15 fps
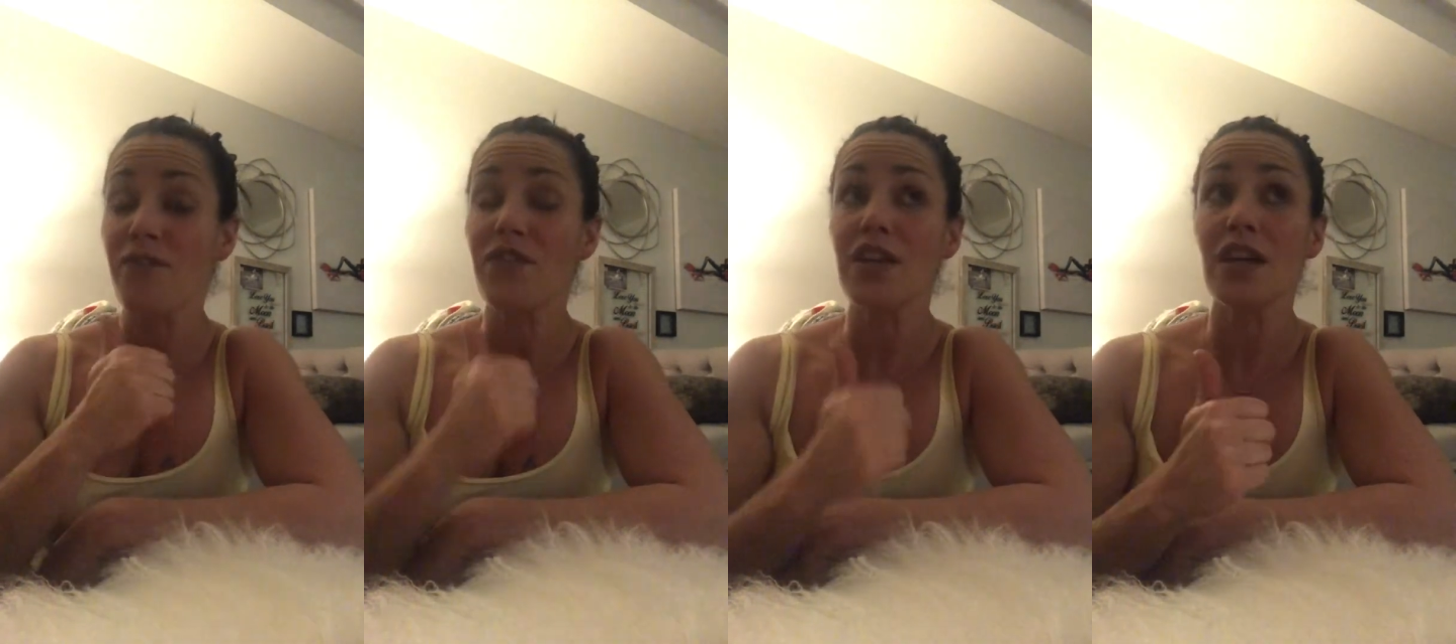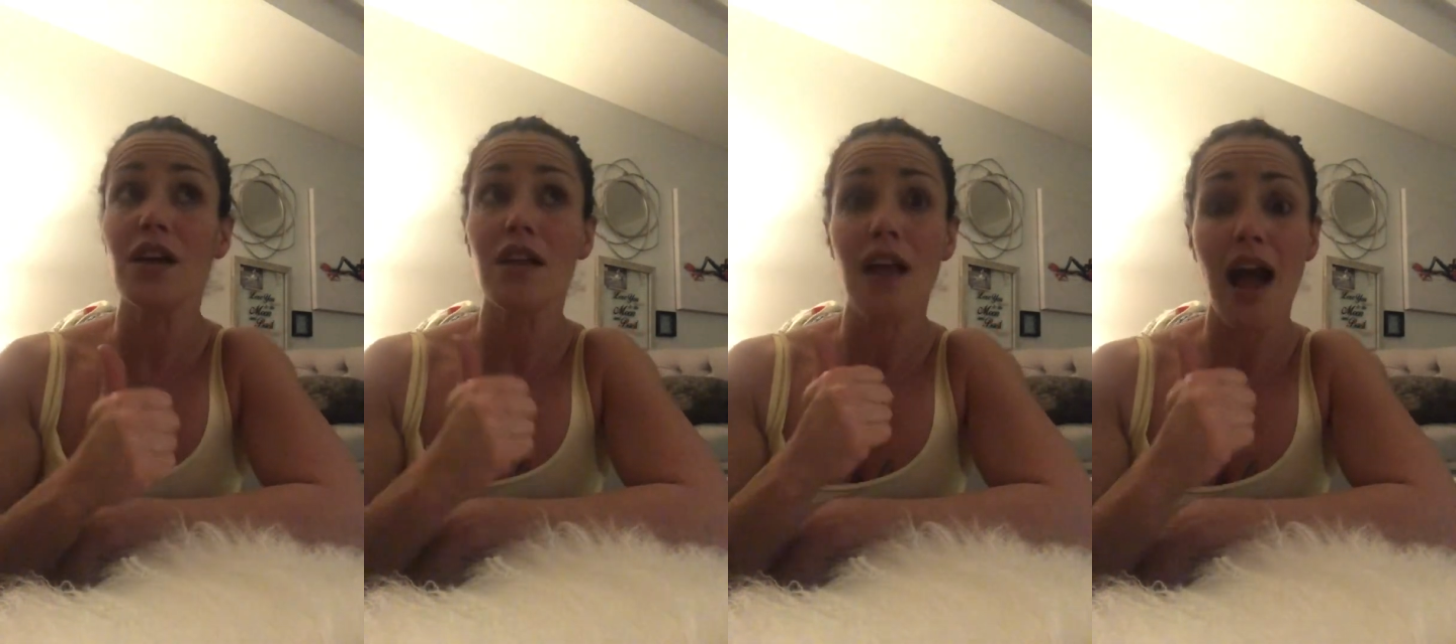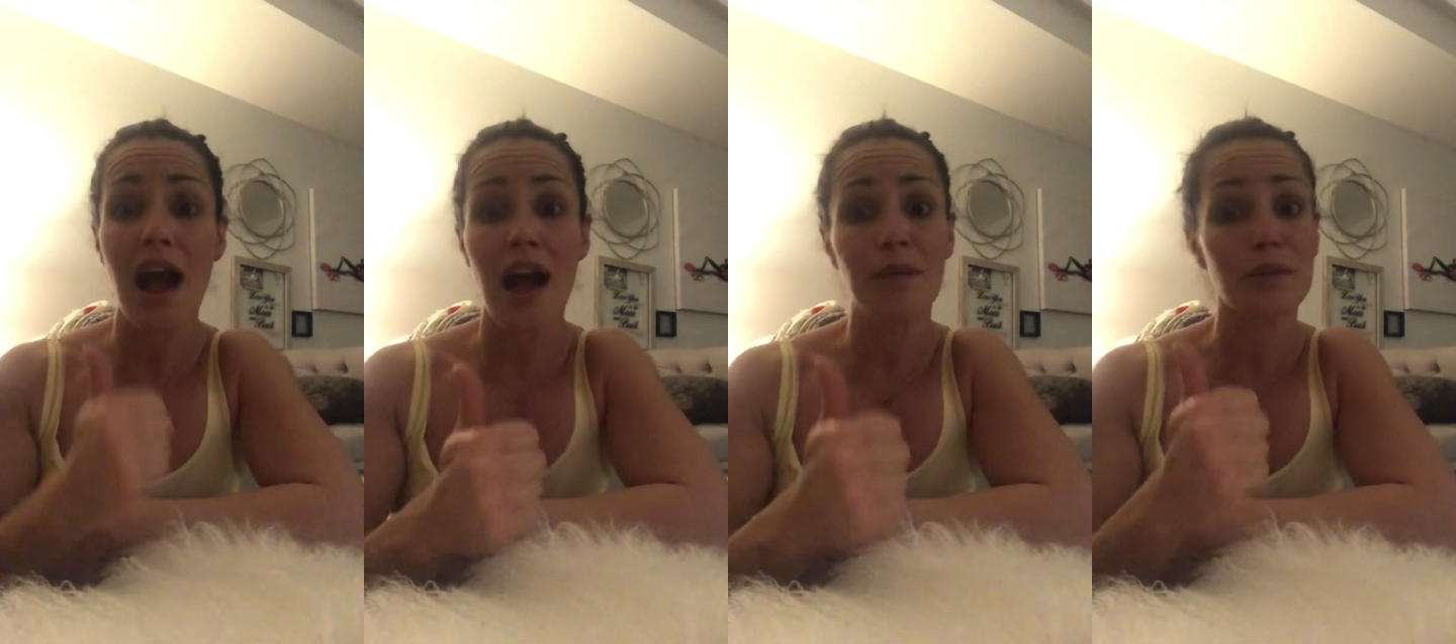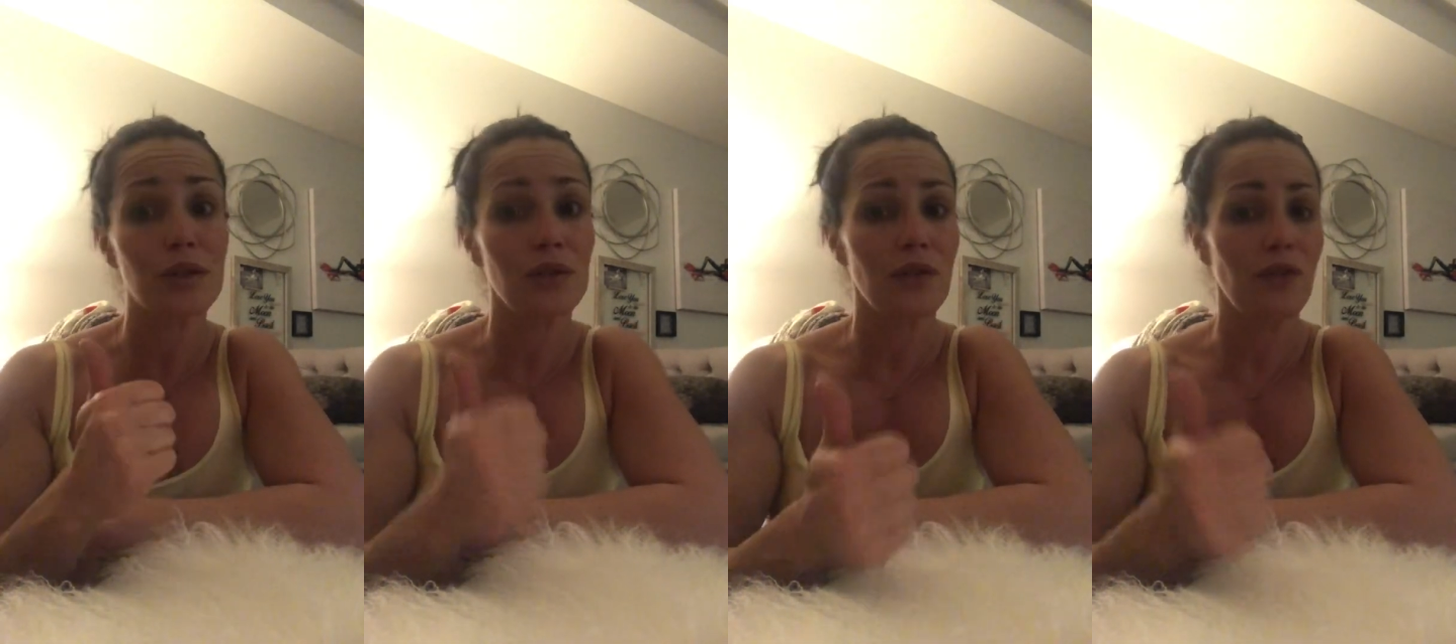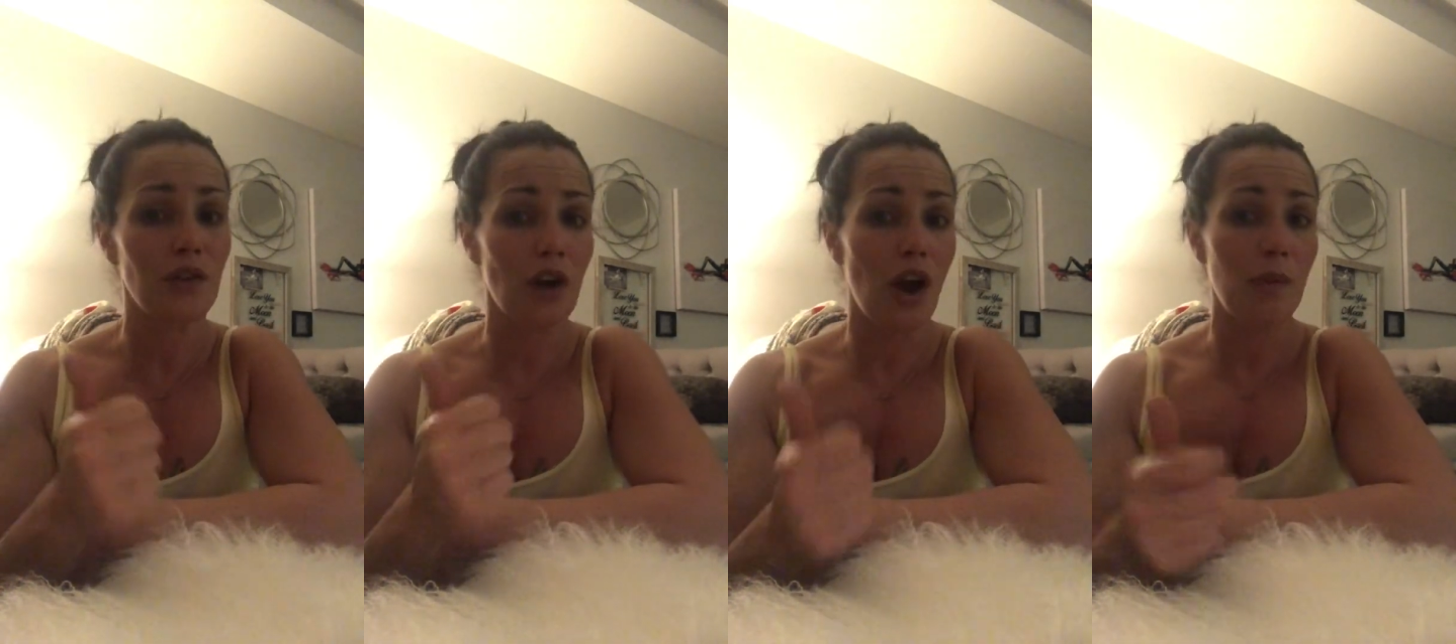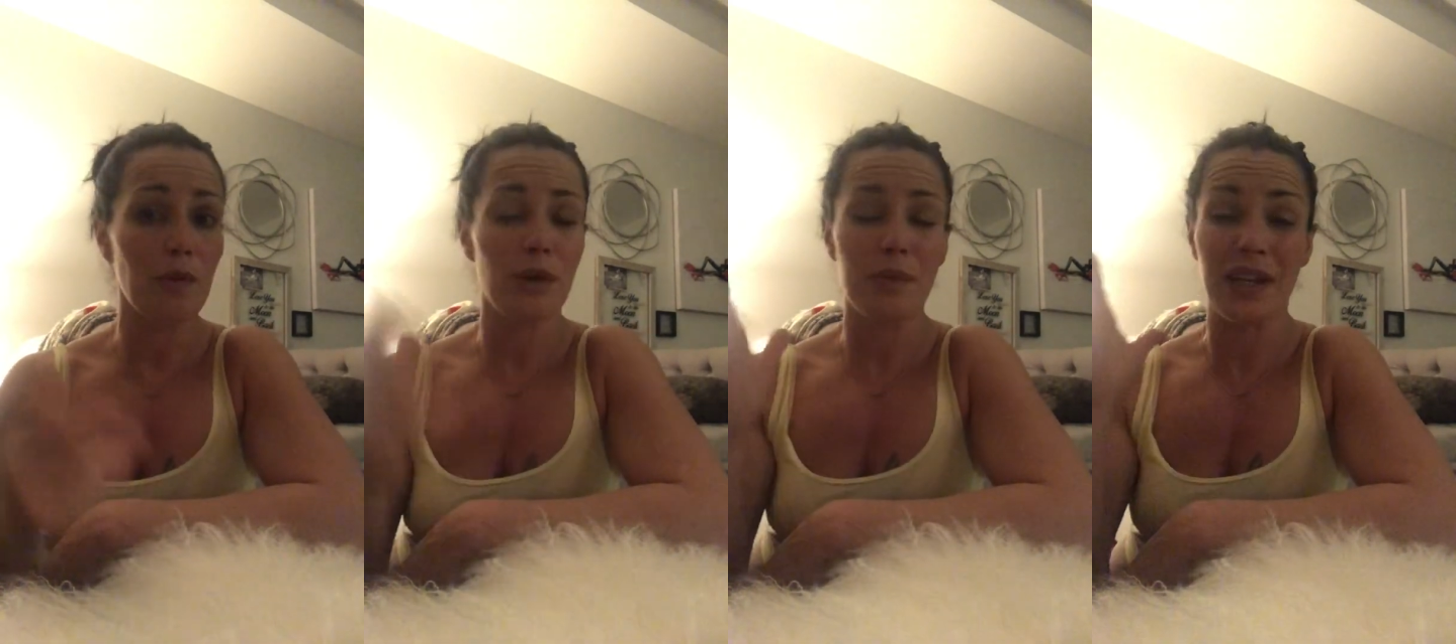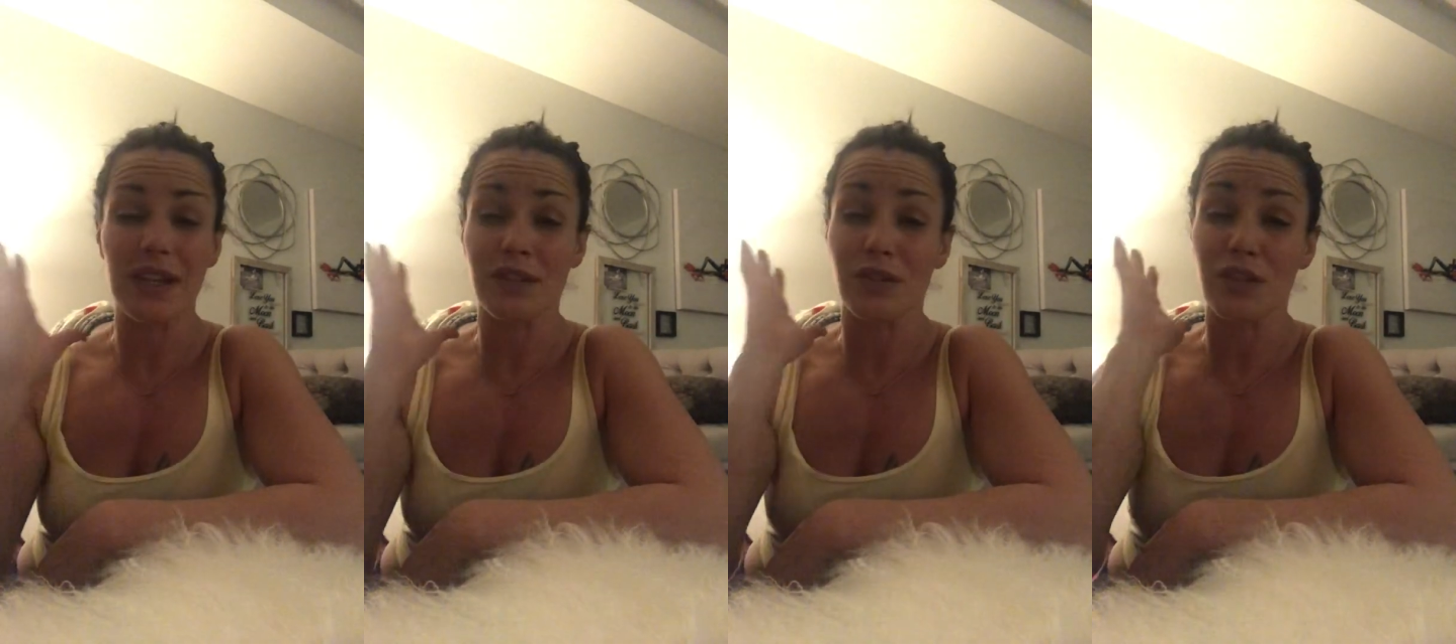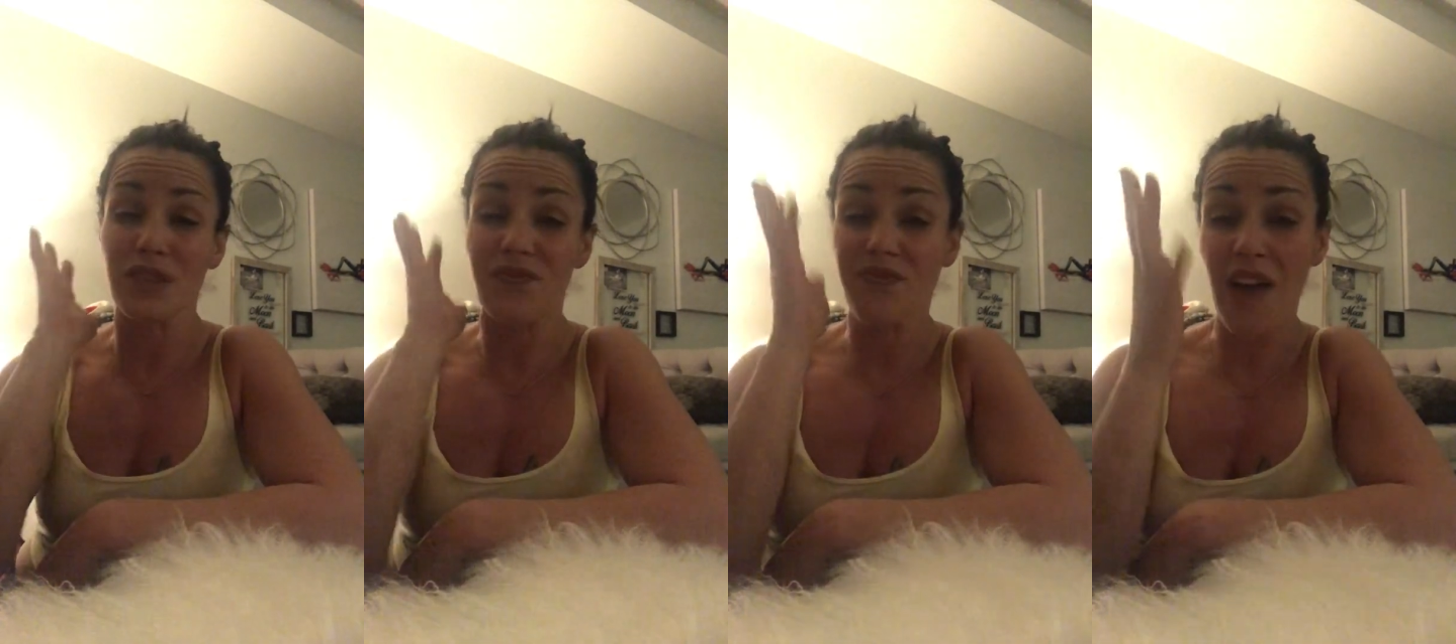feel absolutely phenomenal because those